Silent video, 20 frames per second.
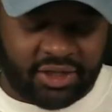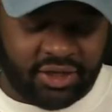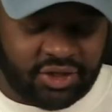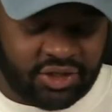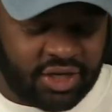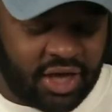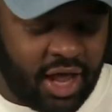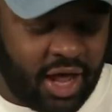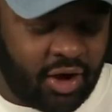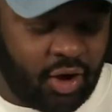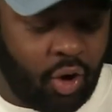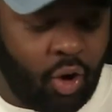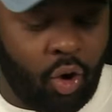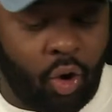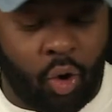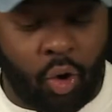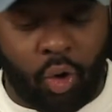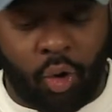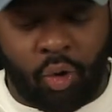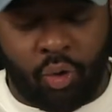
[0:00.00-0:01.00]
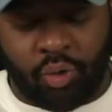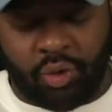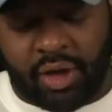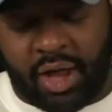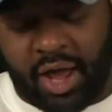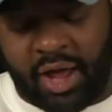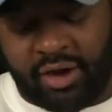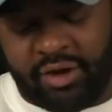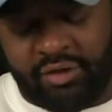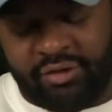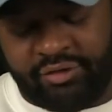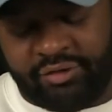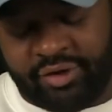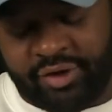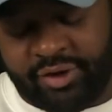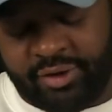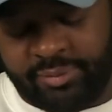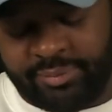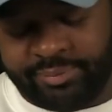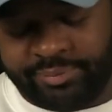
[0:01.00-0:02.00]
There's not a whole lot
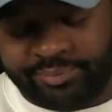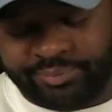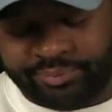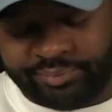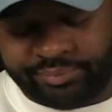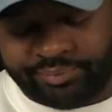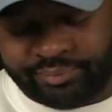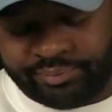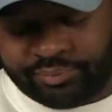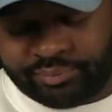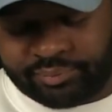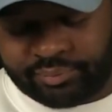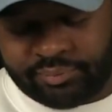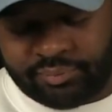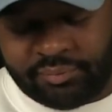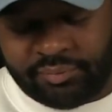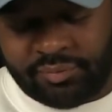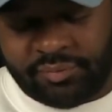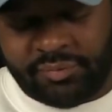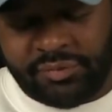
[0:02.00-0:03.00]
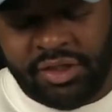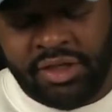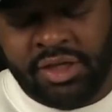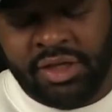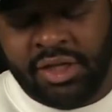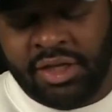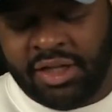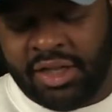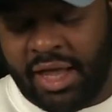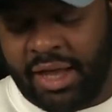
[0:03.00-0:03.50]
of